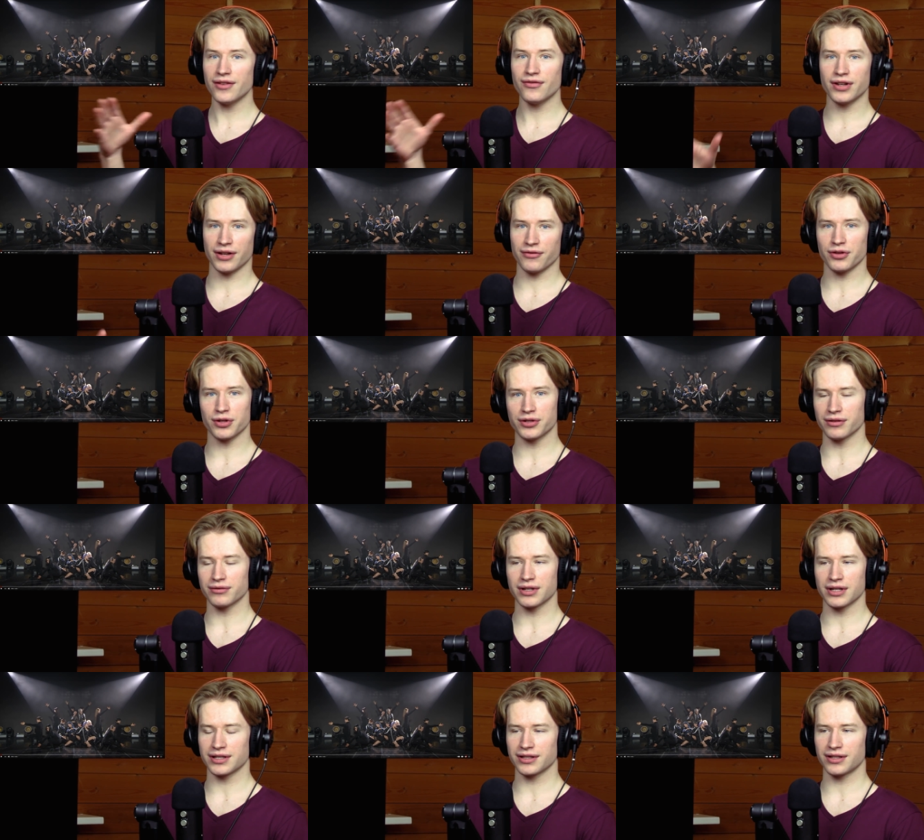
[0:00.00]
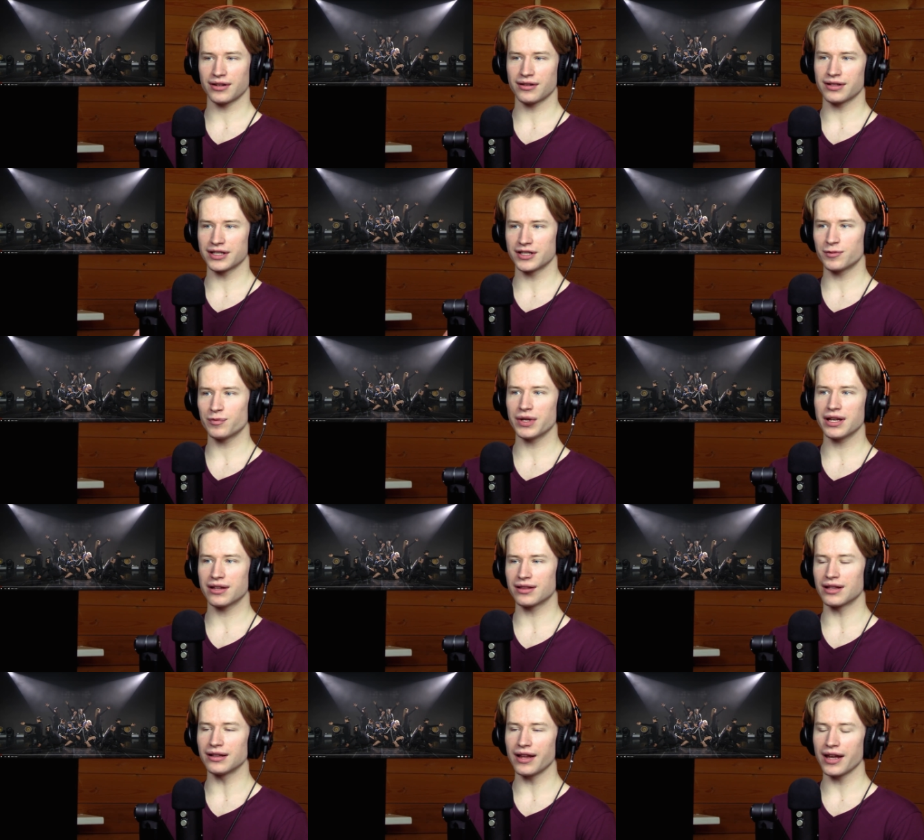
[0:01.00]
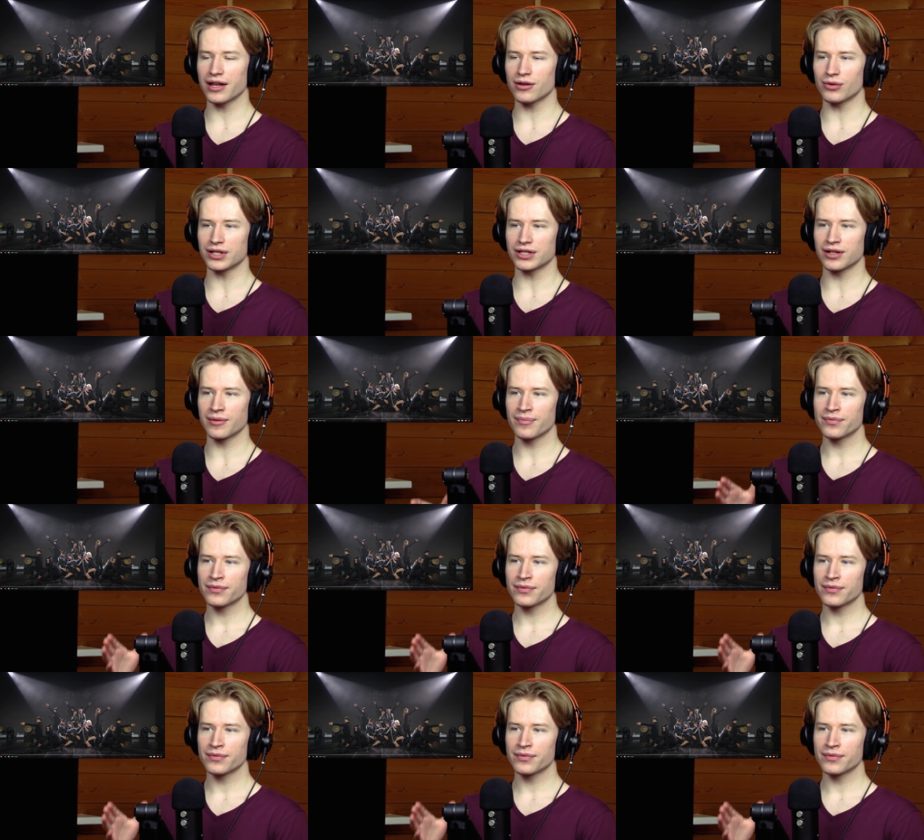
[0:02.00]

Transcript: even if you don't necessarily speak the language